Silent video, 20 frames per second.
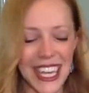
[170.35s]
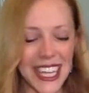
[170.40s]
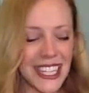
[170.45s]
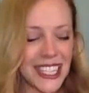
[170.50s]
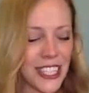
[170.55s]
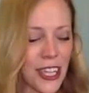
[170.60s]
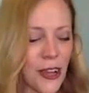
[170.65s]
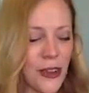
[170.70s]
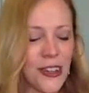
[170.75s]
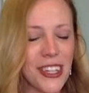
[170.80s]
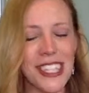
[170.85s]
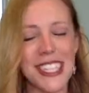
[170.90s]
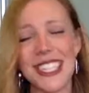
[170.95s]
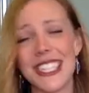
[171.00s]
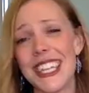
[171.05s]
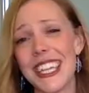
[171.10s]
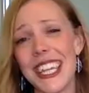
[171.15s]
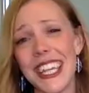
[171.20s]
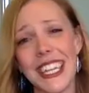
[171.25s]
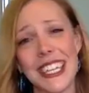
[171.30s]
So
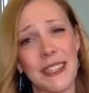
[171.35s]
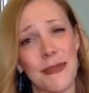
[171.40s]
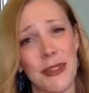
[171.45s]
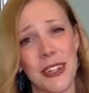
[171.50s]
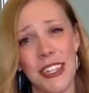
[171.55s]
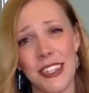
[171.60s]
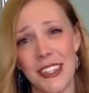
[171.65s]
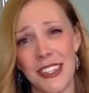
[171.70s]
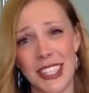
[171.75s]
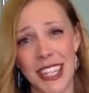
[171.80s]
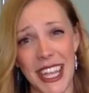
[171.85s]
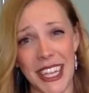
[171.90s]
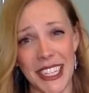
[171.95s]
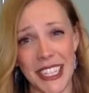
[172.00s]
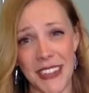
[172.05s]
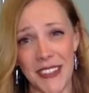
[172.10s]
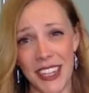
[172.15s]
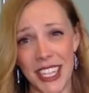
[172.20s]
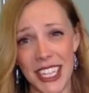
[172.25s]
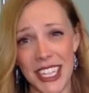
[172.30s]
singing is one of those
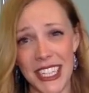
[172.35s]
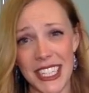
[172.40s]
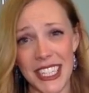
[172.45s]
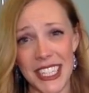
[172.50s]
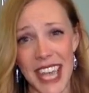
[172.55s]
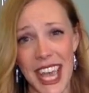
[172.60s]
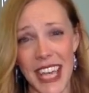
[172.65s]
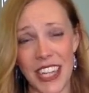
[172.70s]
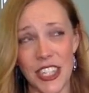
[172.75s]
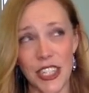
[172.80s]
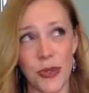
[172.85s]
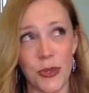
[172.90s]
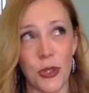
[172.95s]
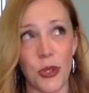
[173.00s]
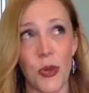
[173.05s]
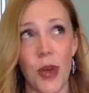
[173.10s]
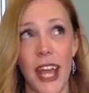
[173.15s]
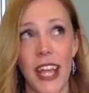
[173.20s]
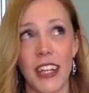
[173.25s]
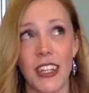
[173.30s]
activities that just
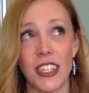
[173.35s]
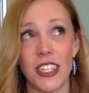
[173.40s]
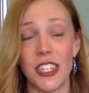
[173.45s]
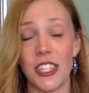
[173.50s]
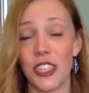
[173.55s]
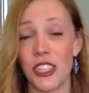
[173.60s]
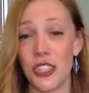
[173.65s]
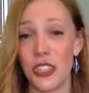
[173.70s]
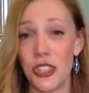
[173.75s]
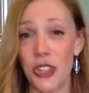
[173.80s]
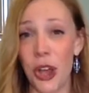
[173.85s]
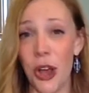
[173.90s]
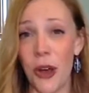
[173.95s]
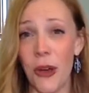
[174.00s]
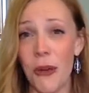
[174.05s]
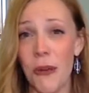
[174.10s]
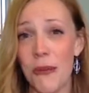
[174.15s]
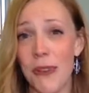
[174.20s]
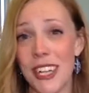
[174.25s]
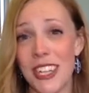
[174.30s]
requires
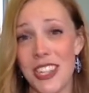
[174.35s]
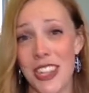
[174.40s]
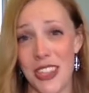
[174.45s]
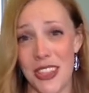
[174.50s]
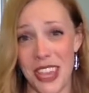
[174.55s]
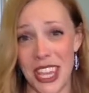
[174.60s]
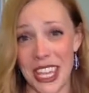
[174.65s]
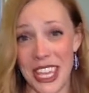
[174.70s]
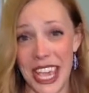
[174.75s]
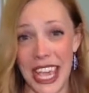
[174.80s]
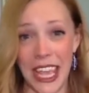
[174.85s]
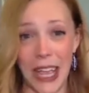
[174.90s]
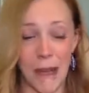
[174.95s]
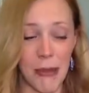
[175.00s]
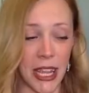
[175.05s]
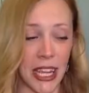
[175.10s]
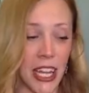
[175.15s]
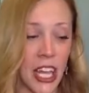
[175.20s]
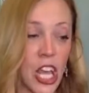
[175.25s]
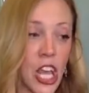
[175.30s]
so much thinking. I
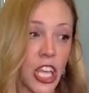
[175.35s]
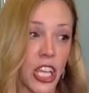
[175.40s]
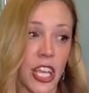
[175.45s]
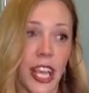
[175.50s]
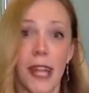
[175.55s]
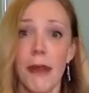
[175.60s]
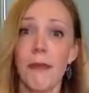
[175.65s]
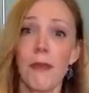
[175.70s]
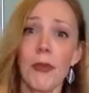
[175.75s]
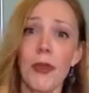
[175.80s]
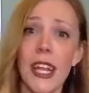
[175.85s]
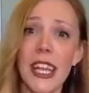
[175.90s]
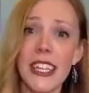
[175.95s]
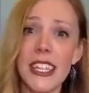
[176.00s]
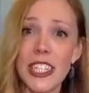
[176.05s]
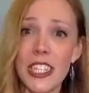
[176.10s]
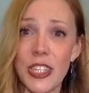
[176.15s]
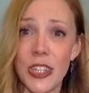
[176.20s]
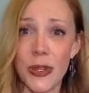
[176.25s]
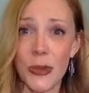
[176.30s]
mean, you gotta breathe
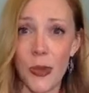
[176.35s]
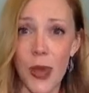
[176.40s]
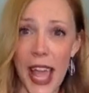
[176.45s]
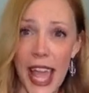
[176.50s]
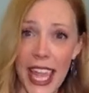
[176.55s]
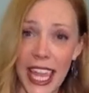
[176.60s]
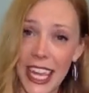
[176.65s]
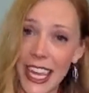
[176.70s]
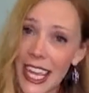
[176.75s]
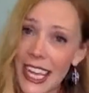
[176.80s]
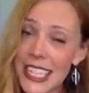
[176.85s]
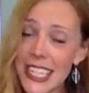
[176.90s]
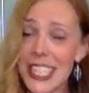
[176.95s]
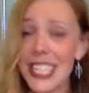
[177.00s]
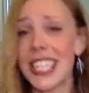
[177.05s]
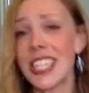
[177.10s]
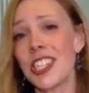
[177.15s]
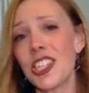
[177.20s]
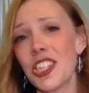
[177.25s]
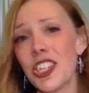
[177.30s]
a certain way, you gotta
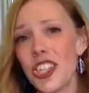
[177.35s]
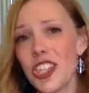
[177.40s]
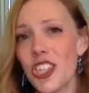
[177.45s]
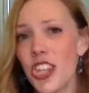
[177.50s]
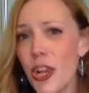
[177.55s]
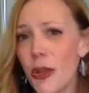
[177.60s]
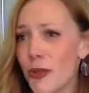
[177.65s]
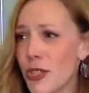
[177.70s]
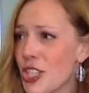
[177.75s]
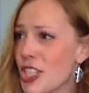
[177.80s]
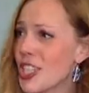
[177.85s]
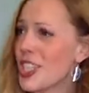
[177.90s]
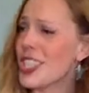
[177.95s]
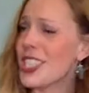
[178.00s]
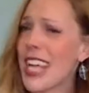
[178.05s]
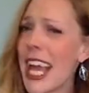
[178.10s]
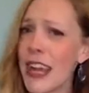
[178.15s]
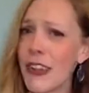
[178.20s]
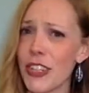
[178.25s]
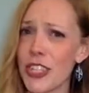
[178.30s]
sing certain notes and
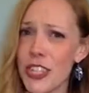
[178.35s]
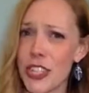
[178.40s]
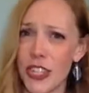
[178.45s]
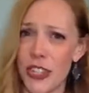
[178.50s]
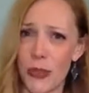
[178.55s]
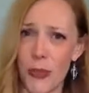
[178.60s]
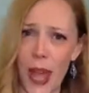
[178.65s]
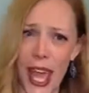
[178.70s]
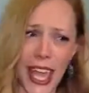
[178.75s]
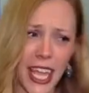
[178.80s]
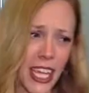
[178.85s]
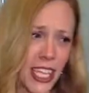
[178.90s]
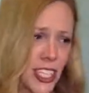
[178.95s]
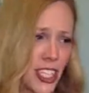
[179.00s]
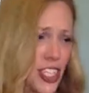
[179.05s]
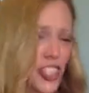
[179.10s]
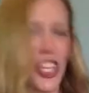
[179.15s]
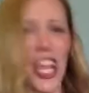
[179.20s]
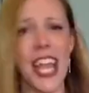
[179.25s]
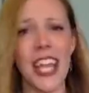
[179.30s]
sound a certain way and
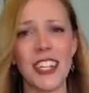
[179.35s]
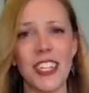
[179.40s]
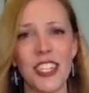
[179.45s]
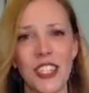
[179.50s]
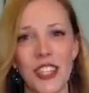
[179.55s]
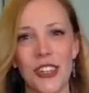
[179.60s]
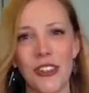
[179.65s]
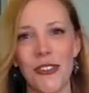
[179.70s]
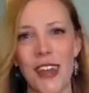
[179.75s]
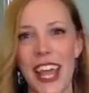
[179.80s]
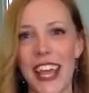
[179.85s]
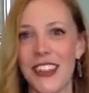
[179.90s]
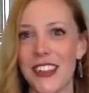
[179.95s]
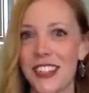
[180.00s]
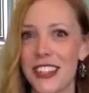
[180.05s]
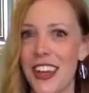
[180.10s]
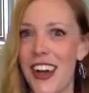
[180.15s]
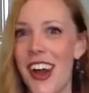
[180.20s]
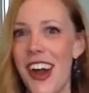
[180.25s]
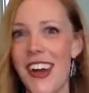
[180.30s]
stand a certain way, and
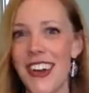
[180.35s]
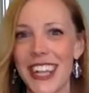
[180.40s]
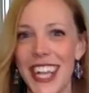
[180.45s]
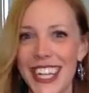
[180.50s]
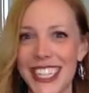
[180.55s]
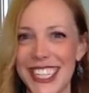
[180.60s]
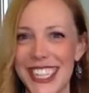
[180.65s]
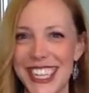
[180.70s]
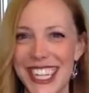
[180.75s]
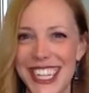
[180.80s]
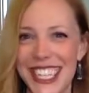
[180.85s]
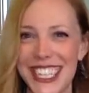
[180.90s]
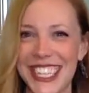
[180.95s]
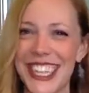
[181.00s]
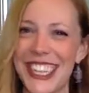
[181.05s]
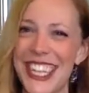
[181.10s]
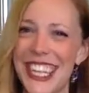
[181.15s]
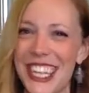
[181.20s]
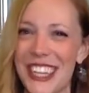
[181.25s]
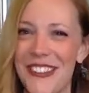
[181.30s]
there's all kinds of things
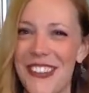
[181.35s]
to think